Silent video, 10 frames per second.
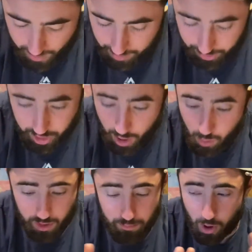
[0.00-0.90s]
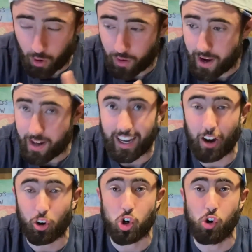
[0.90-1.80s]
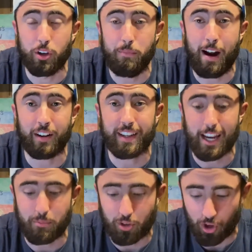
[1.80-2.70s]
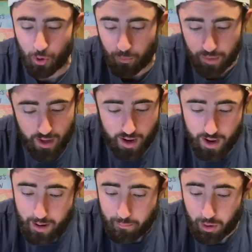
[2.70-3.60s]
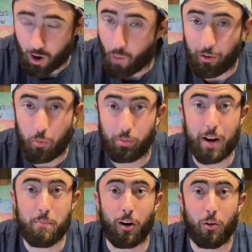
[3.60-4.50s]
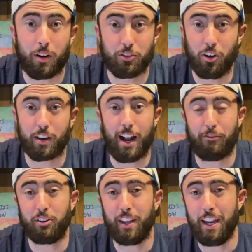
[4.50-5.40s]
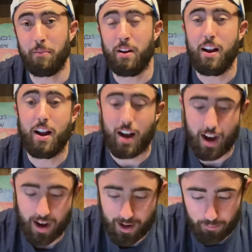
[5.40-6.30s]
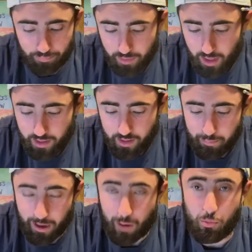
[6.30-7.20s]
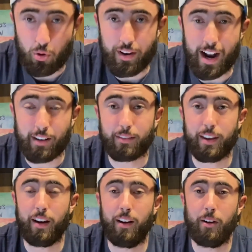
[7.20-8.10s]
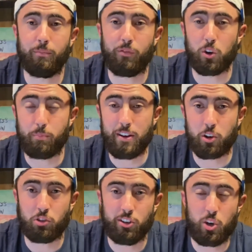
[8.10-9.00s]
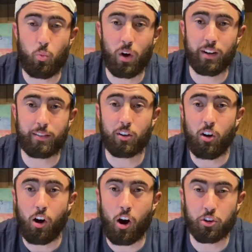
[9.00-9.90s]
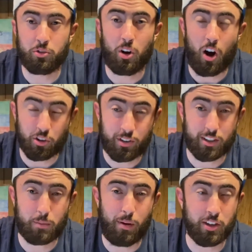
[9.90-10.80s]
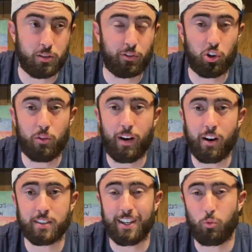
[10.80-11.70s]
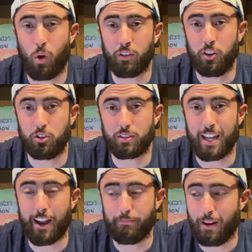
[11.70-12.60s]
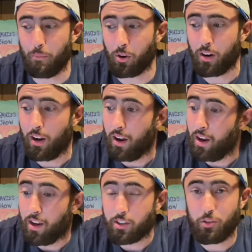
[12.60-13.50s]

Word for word: Let's go. Tomorrow night, Gerrit Cole in the mountain game two. But hopefully we play tomorrow. Because look, after the game, uh, Aaron Boone announced that um, first base coach Reggie Willits also, also tested positive coronavirus, as well as another staff member. So